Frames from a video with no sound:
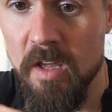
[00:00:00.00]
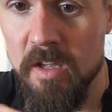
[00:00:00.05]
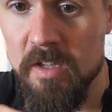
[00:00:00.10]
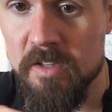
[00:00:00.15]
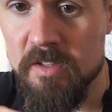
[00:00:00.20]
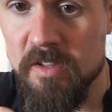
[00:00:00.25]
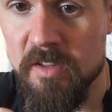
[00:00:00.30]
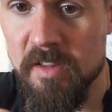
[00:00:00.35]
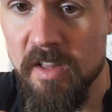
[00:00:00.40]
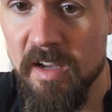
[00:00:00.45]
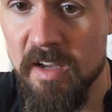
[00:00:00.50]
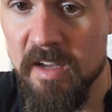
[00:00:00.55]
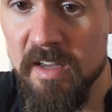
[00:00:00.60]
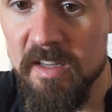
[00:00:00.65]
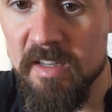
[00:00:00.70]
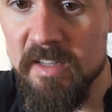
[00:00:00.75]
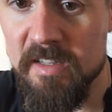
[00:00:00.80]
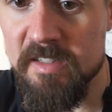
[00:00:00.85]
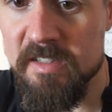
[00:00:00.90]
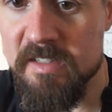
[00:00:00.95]
So that
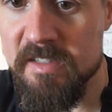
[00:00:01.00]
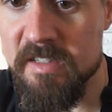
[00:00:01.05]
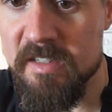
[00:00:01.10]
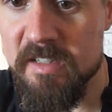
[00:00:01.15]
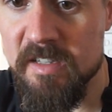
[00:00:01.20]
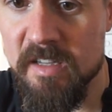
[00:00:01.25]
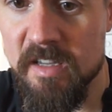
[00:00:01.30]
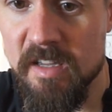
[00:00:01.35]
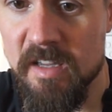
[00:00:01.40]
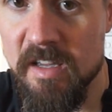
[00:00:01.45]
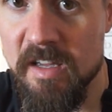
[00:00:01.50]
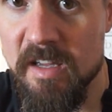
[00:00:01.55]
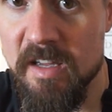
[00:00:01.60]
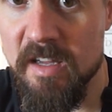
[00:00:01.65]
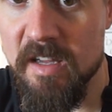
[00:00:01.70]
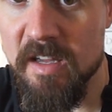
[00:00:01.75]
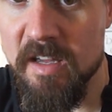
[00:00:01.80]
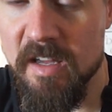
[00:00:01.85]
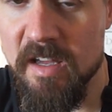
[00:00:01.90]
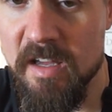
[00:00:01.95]
is
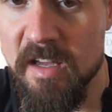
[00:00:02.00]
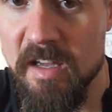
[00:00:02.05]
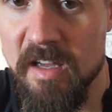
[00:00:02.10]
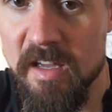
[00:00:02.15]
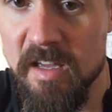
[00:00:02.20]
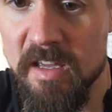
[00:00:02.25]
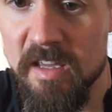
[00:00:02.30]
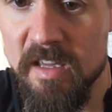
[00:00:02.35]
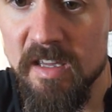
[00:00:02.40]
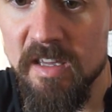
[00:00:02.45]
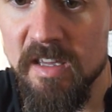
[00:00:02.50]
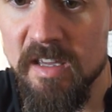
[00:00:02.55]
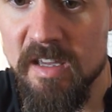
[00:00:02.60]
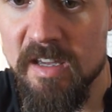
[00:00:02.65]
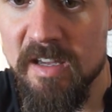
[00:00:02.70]
a